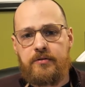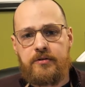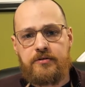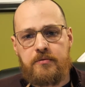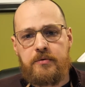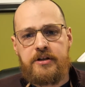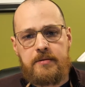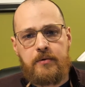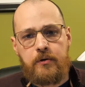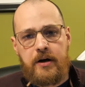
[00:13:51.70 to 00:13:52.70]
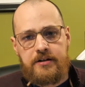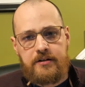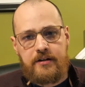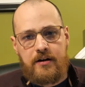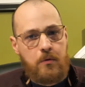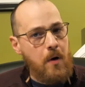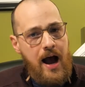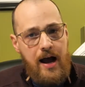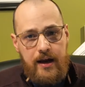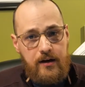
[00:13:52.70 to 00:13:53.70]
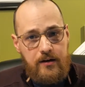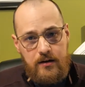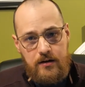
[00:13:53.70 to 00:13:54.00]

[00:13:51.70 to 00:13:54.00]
there's a reasonable question there. Why?